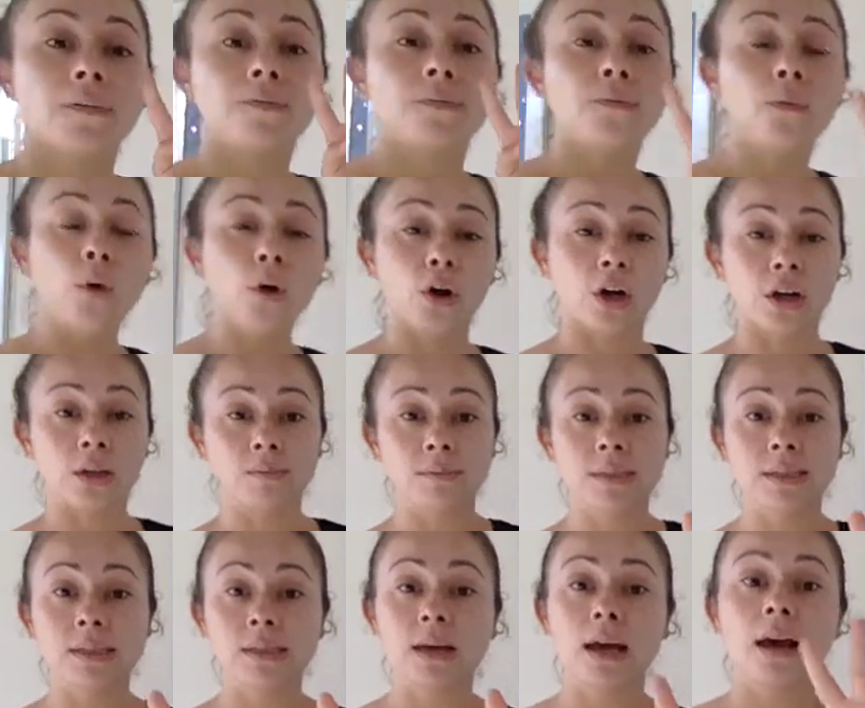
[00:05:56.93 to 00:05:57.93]

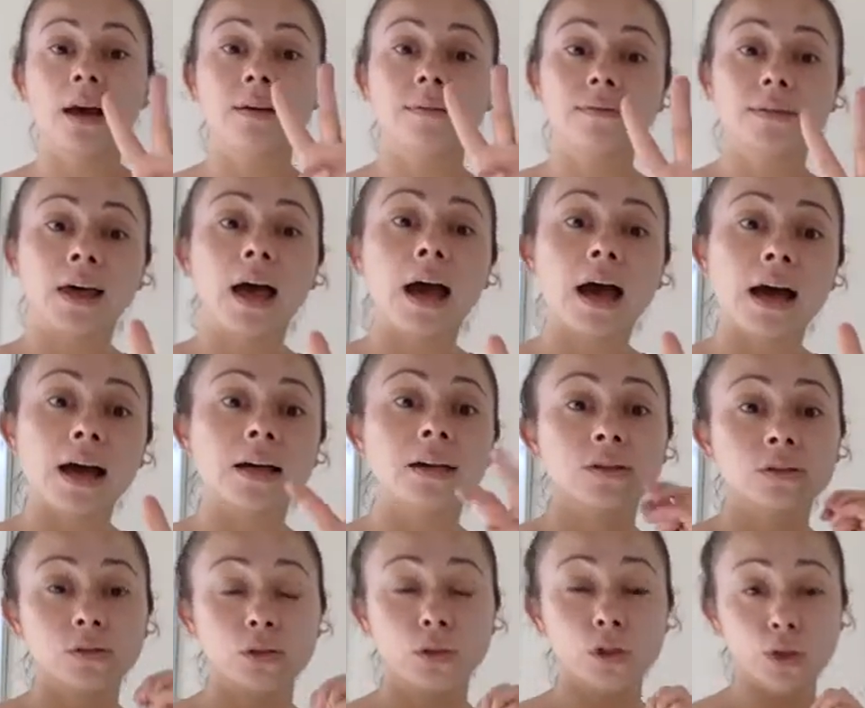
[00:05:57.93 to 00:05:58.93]
forms of the
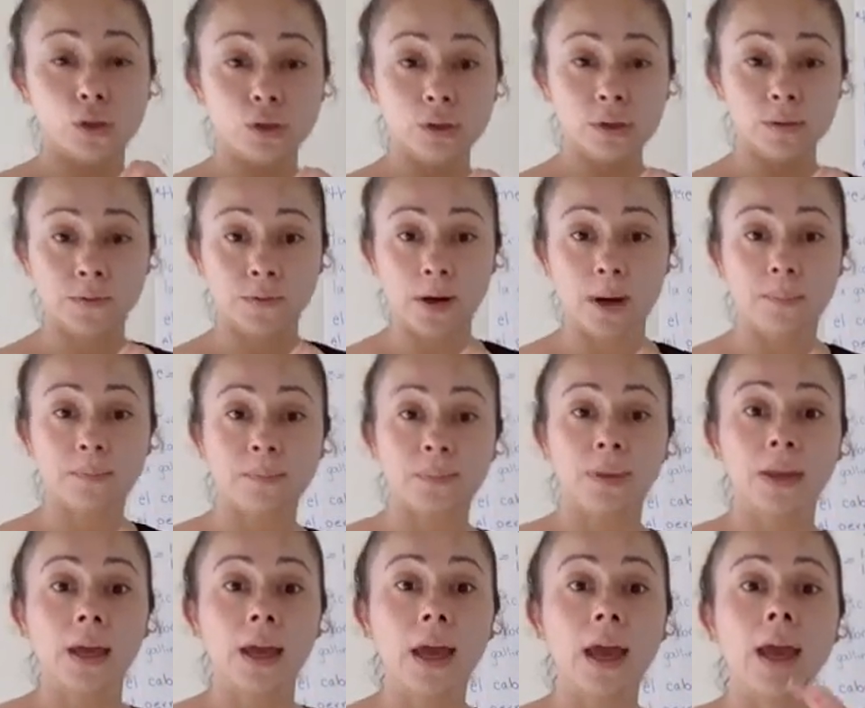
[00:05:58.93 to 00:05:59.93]
to choose from.
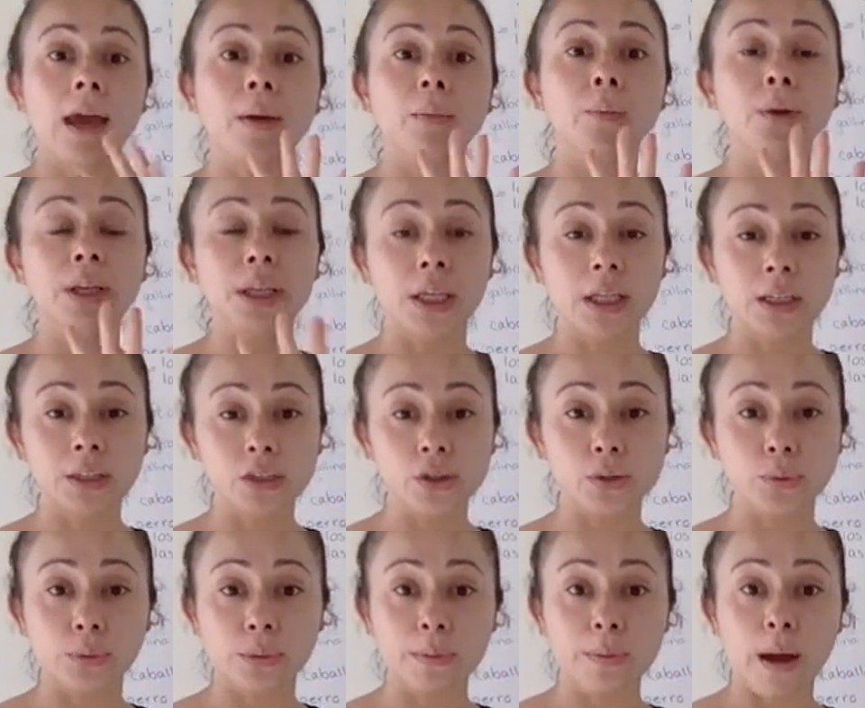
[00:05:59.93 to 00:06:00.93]
And we need to
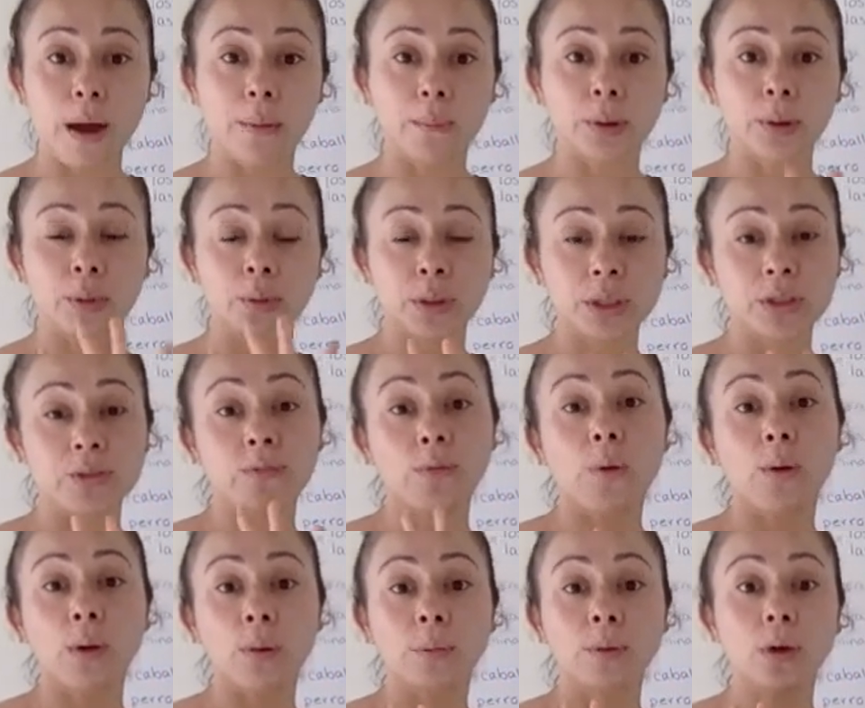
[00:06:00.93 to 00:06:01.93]
remember which
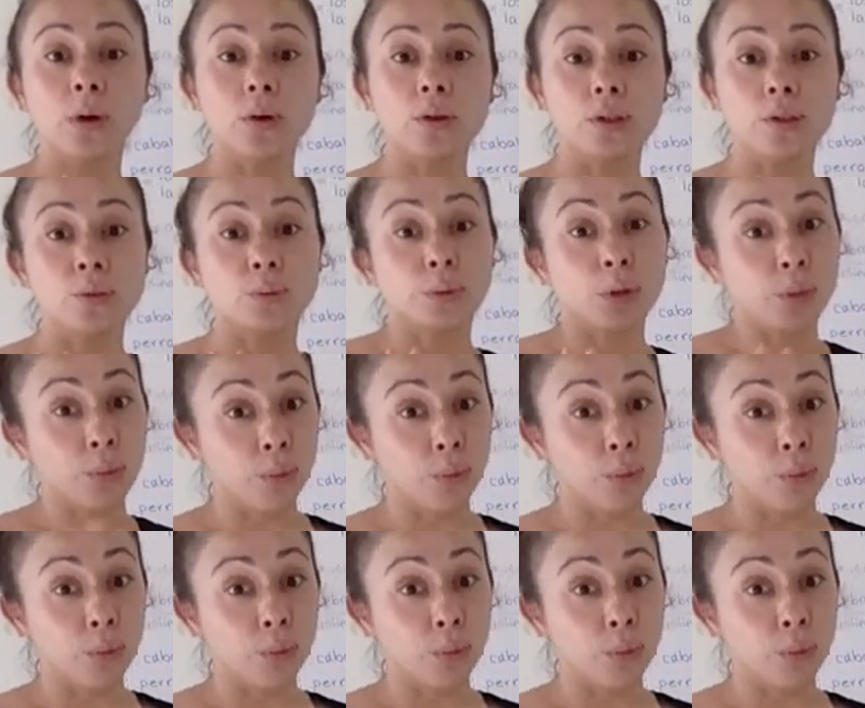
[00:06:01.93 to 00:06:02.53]
form goes with